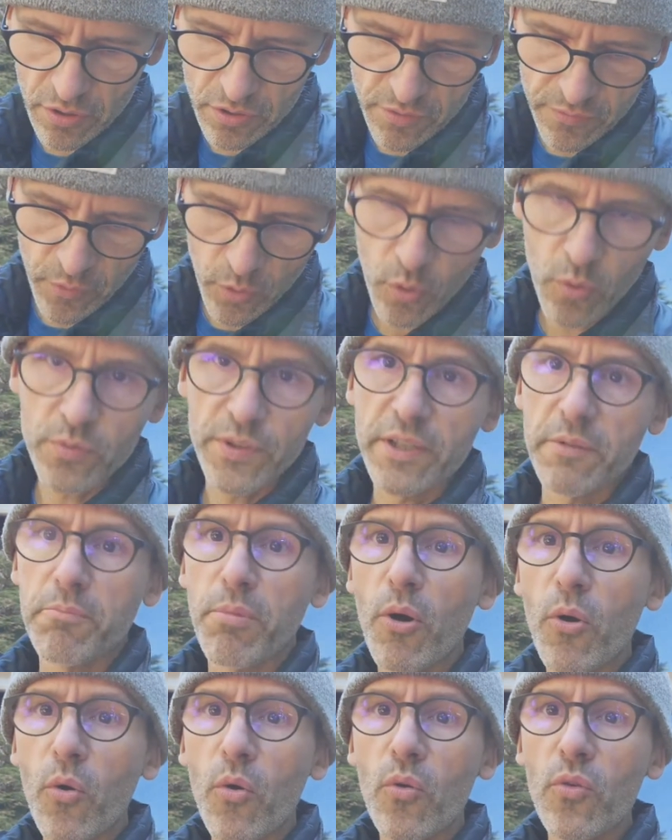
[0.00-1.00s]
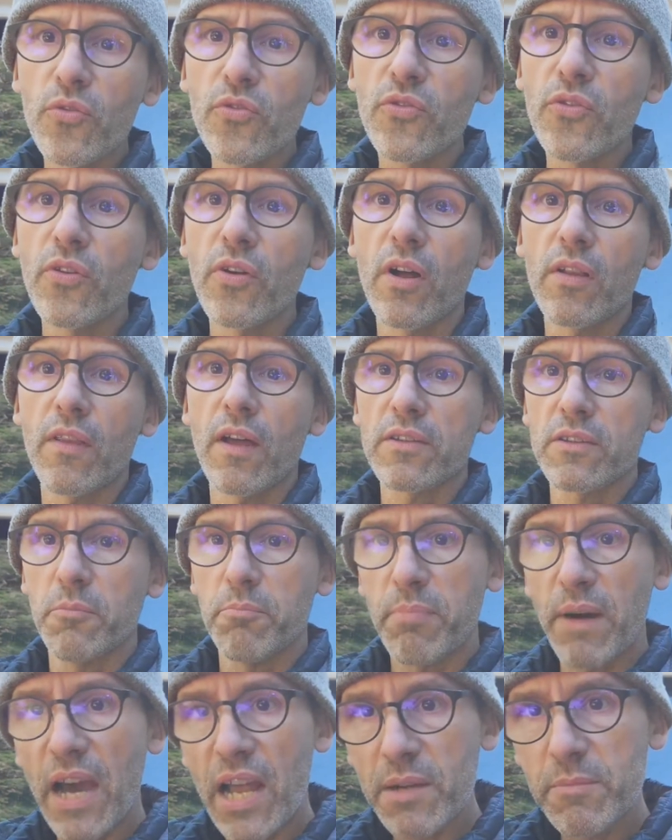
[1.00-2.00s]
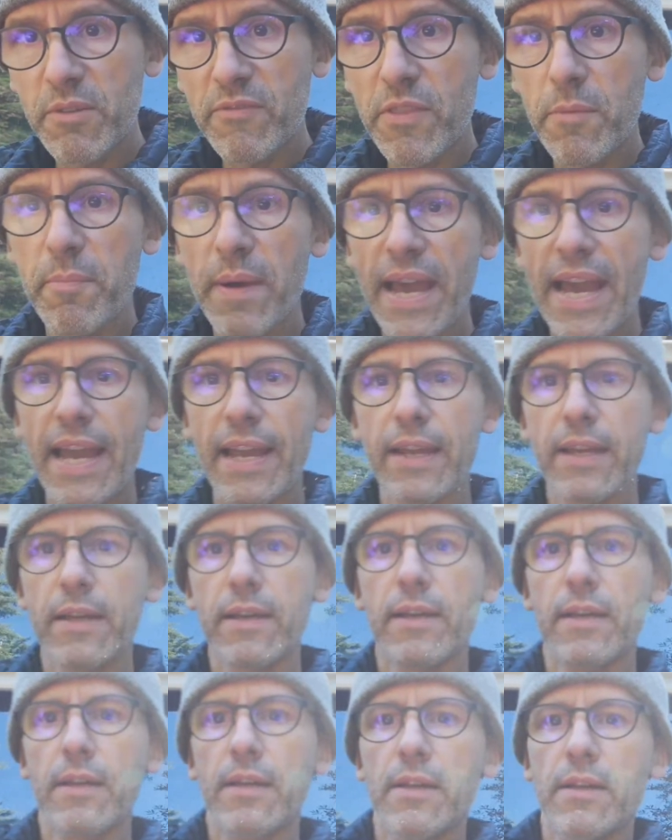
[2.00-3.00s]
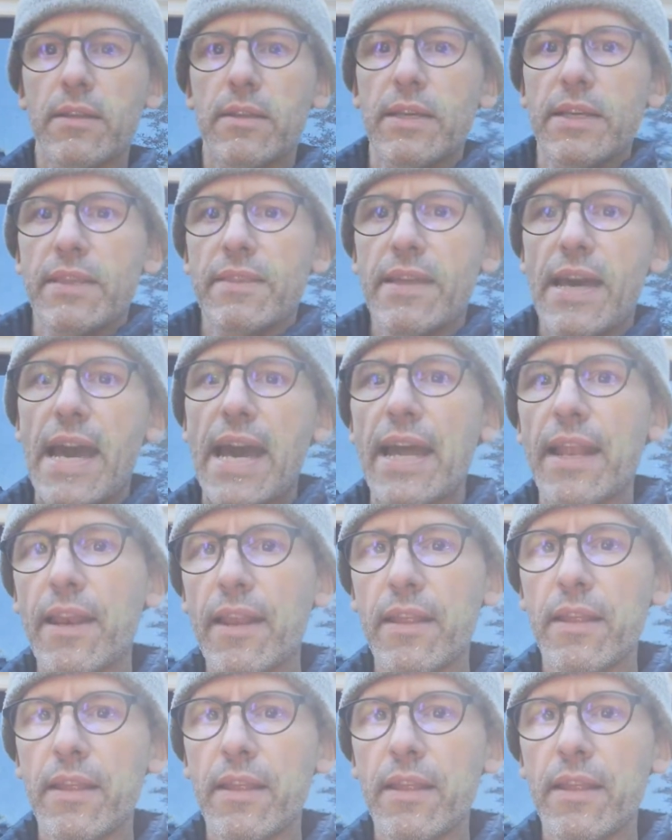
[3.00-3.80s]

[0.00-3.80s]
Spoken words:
for holding poles along the bottom of the pack, like that.